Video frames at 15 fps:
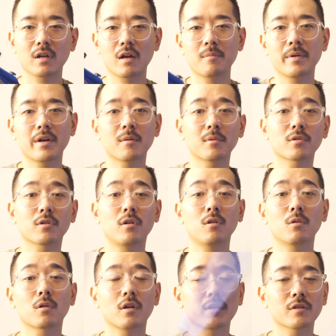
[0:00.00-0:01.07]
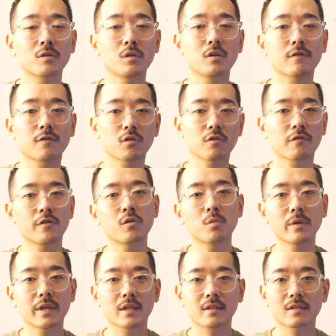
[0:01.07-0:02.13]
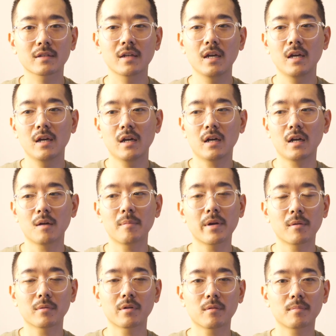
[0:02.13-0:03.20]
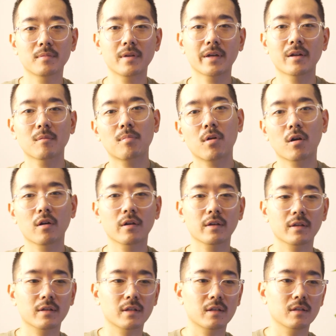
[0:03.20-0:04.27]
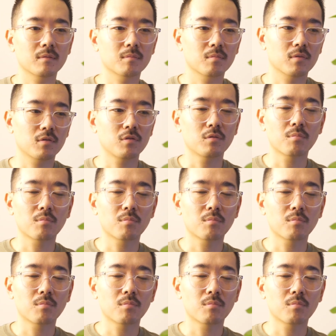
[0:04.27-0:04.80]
I've been able to hold on to it for a few weeks, been able to take it apart, do a